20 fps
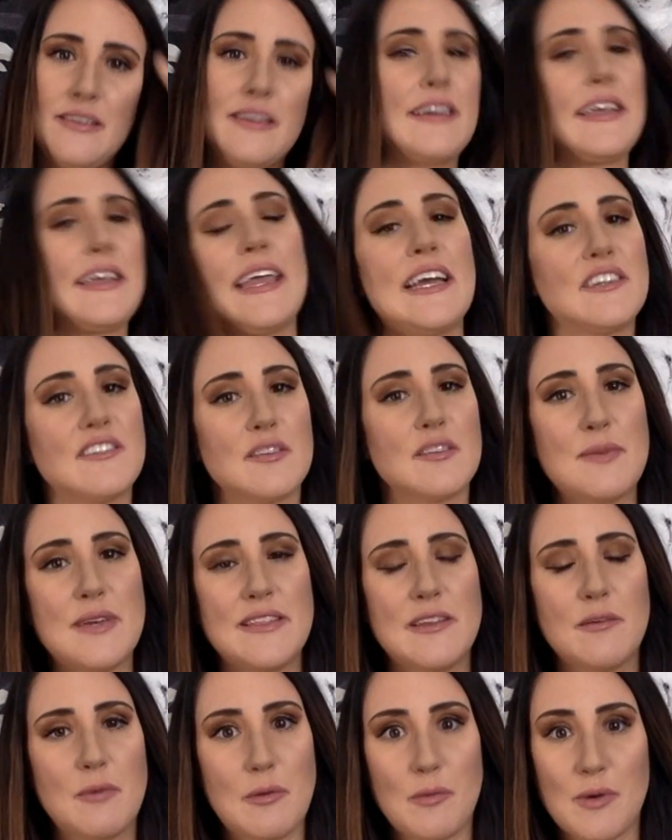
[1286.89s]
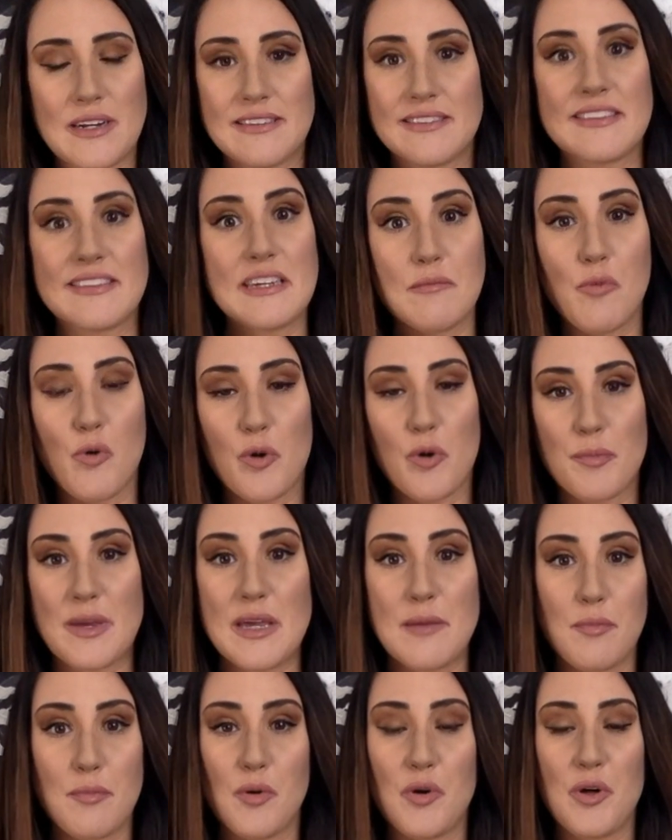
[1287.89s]
It can't just be that we want to see more
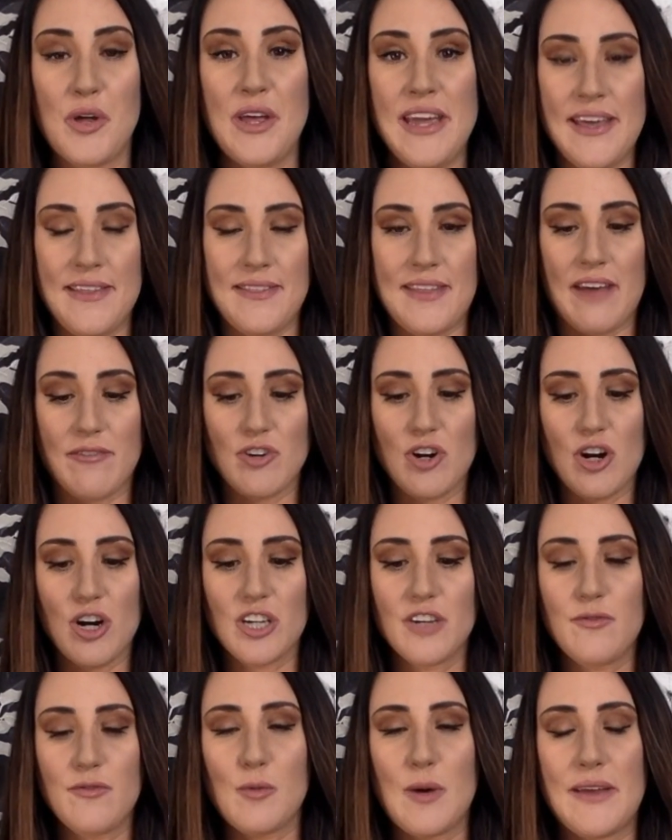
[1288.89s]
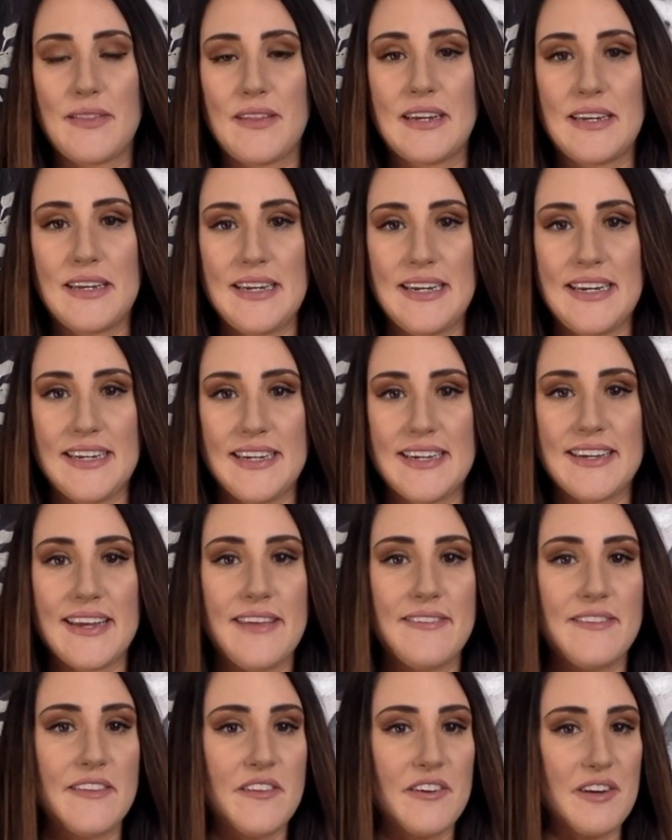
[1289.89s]
people. They have to argue for why they need it,
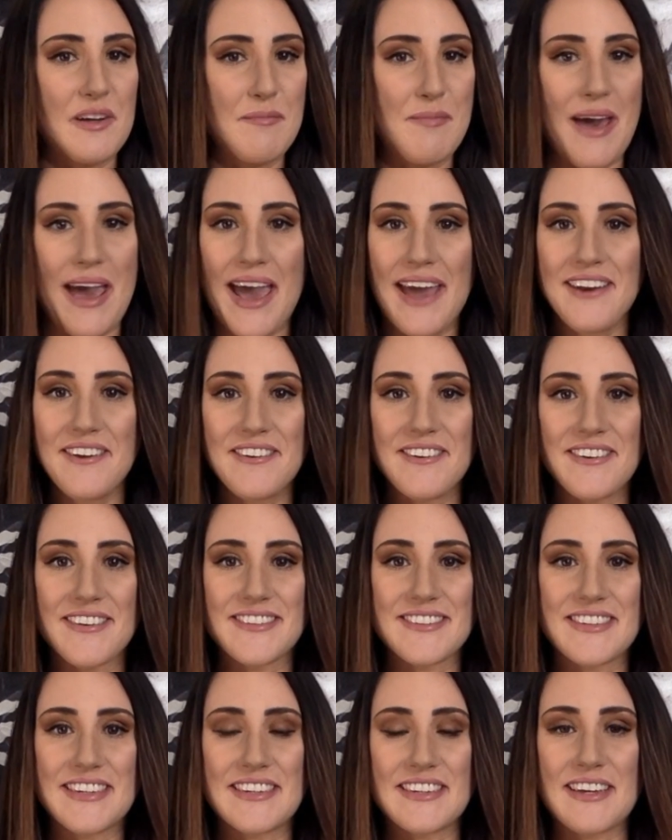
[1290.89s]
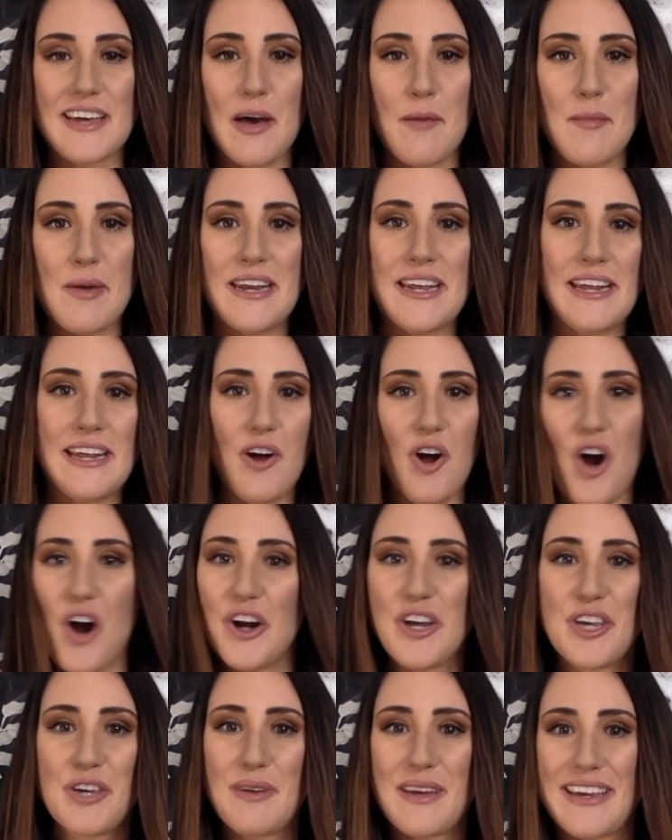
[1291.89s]
and then their competitors get to come in and
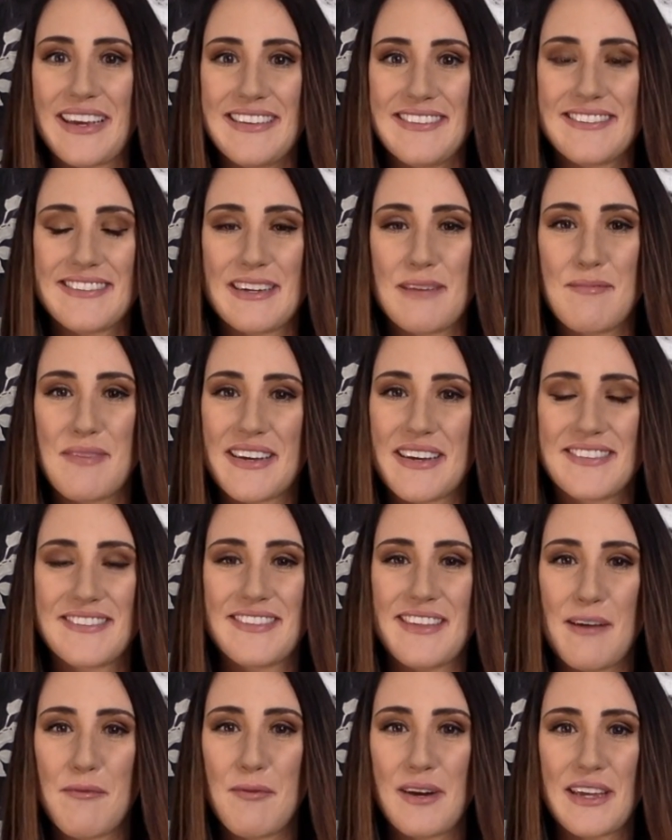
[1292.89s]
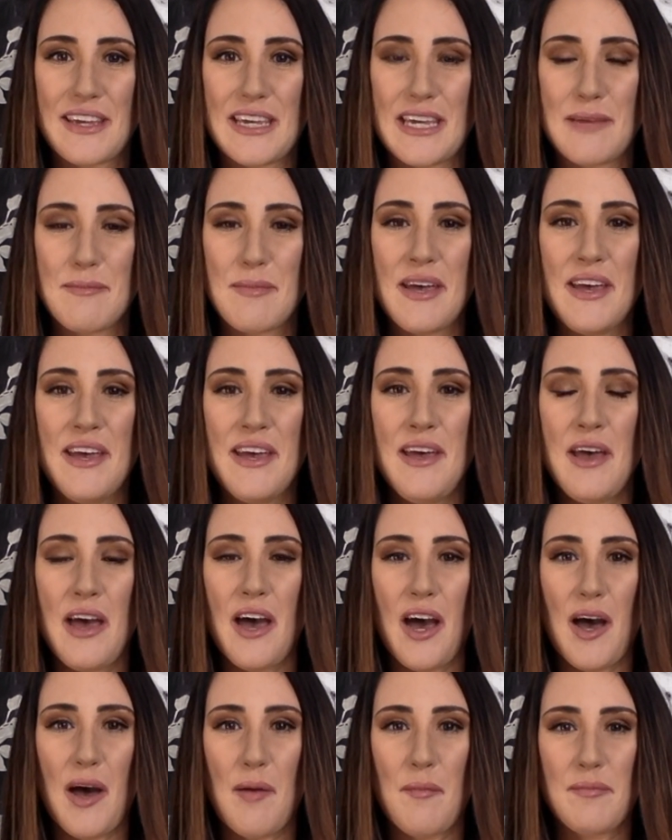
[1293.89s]
argue against them because they want to keep
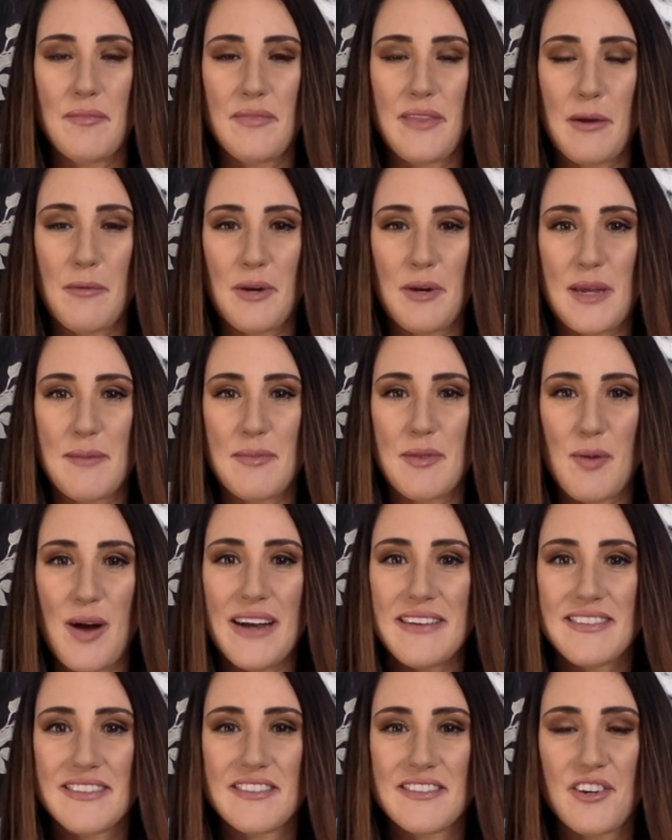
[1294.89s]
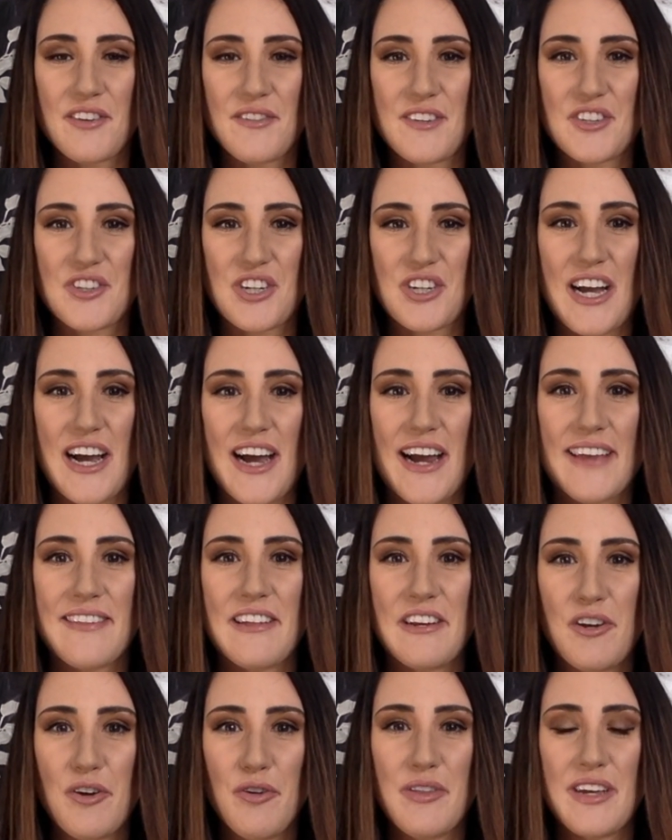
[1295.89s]
the prices artificially high, and
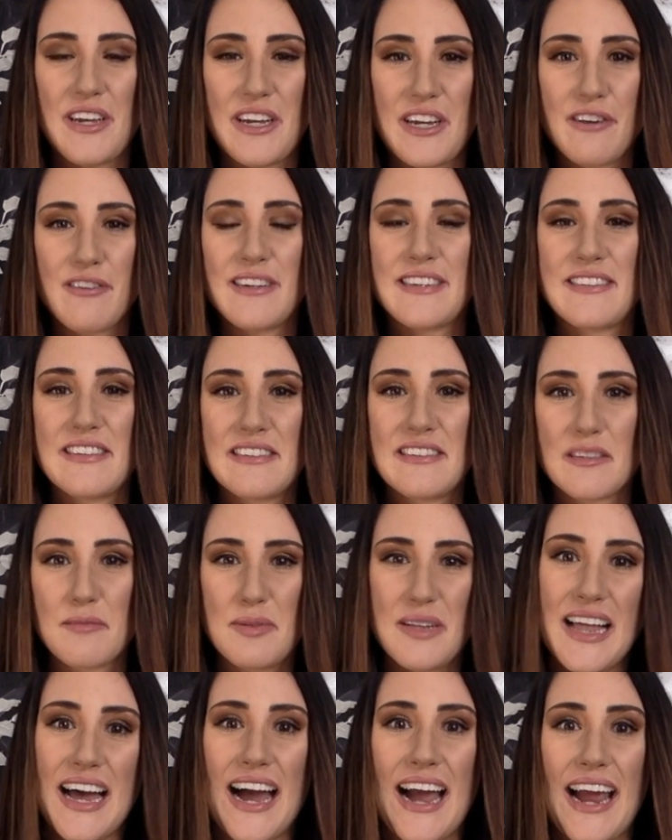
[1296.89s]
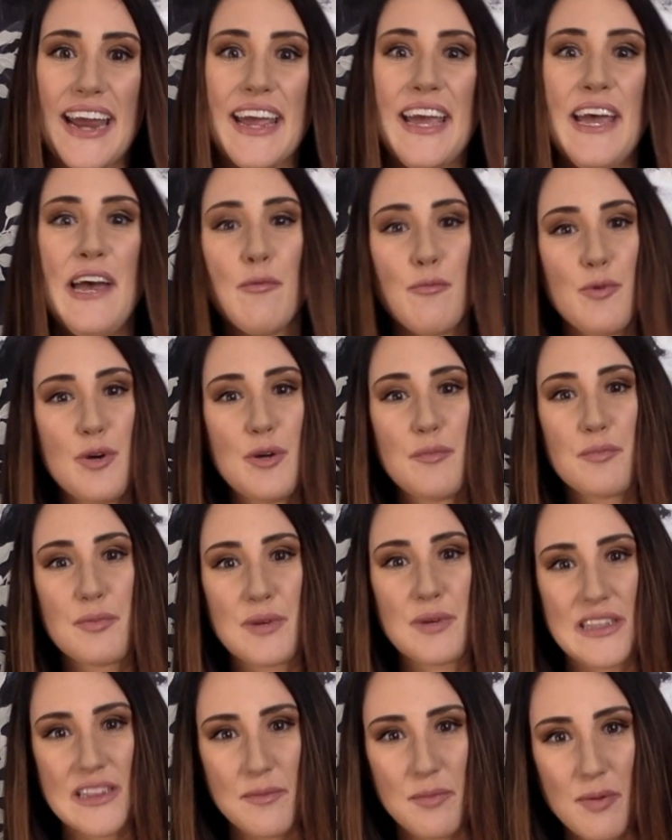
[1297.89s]
they know that increasing supply would
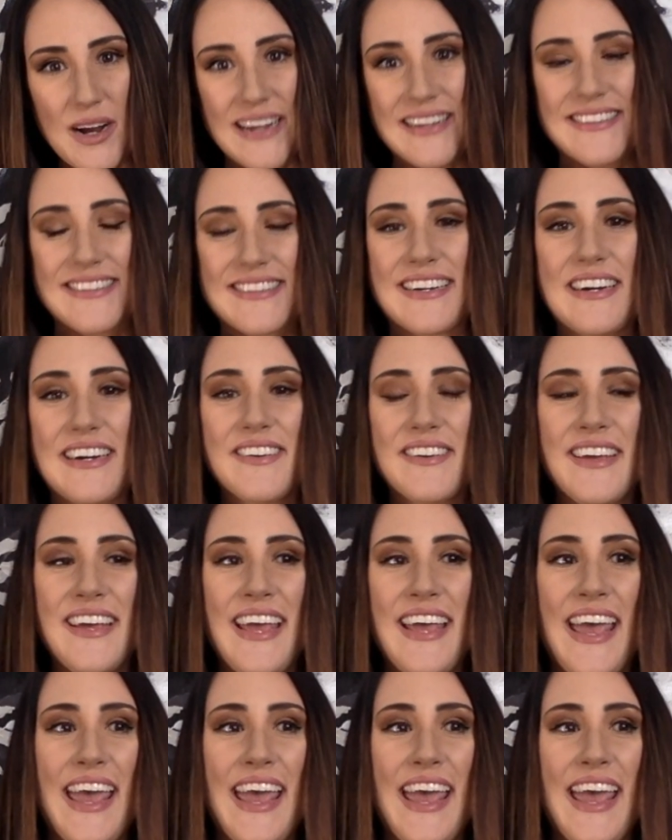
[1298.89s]
bring the price down.